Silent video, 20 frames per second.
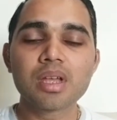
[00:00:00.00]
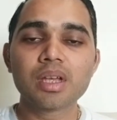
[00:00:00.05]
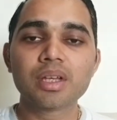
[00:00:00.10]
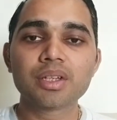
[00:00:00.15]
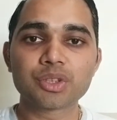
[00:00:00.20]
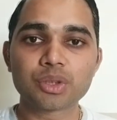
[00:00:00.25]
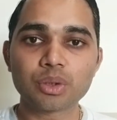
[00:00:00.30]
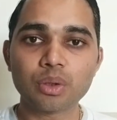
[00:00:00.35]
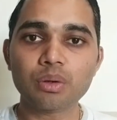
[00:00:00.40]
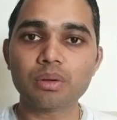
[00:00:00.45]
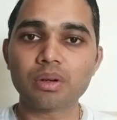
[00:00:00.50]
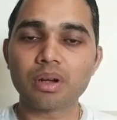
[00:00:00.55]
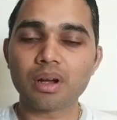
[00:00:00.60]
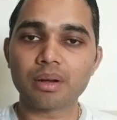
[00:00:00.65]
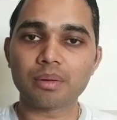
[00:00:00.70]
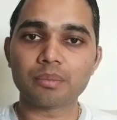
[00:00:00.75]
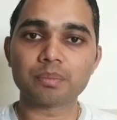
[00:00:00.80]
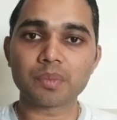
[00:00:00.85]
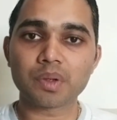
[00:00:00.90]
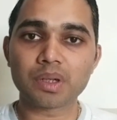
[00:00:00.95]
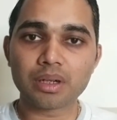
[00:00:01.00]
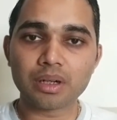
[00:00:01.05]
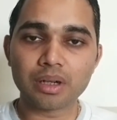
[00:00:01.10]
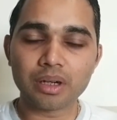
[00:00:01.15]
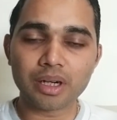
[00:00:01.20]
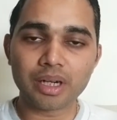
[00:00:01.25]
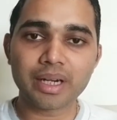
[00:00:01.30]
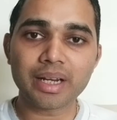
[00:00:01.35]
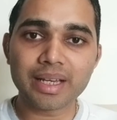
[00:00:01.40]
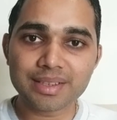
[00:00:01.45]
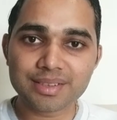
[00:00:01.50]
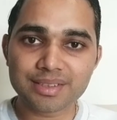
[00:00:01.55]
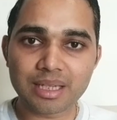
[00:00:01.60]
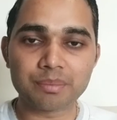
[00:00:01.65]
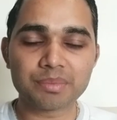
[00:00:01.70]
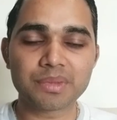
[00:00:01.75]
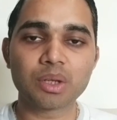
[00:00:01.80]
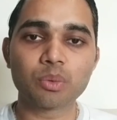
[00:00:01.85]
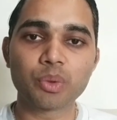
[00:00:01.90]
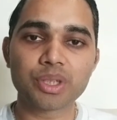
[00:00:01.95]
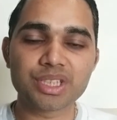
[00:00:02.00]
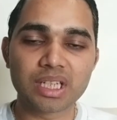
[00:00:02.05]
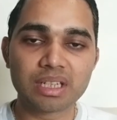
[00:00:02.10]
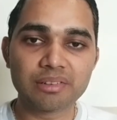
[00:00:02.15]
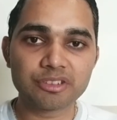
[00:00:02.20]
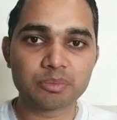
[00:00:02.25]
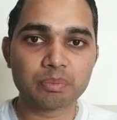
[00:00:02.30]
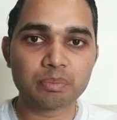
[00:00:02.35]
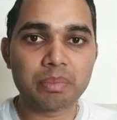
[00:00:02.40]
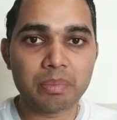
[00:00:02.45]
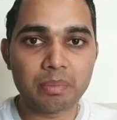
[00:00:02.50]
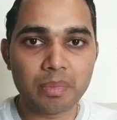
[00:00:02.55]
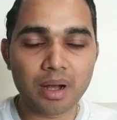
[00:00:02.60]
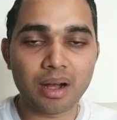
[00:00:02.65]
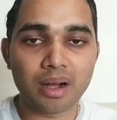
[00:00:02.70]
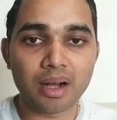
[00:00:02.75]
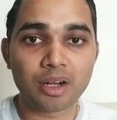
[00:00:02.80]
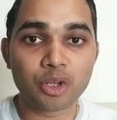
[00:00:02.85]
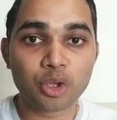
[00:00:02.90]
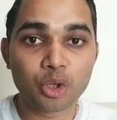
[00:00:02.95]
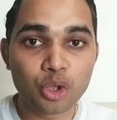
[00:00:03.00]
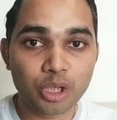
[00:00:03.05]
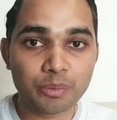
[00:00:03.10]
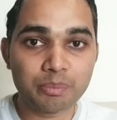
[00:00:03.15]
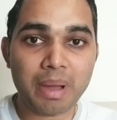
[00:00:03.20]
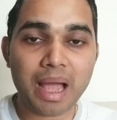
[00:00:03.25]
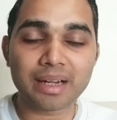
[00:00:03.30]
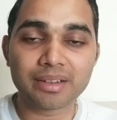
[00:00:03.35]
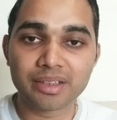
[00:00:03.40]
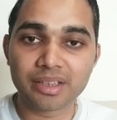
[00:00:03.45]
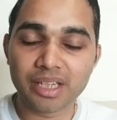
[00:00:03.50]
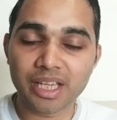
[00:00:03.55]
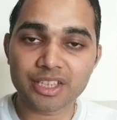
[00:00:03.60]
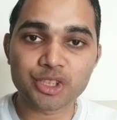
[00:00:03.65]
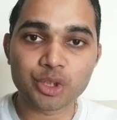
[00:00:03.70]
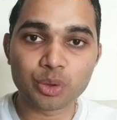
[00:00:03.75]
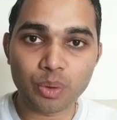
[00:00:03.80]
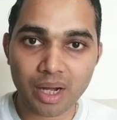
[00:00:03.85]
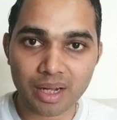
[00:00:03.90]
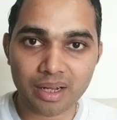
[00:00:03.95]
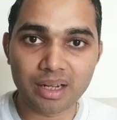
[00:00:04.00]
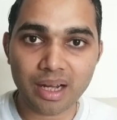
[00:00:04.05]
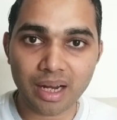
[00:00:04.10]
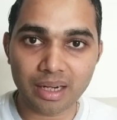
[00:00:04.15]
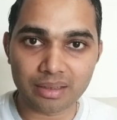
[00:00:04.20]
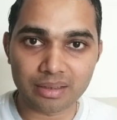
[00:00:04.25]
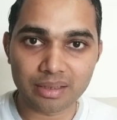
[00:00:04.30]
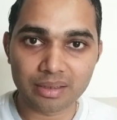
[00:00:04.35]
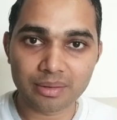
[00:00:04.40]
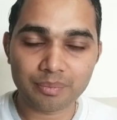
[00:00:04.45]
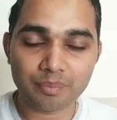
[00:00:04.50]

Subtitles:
So curd is something which gives good bacteria to our gut,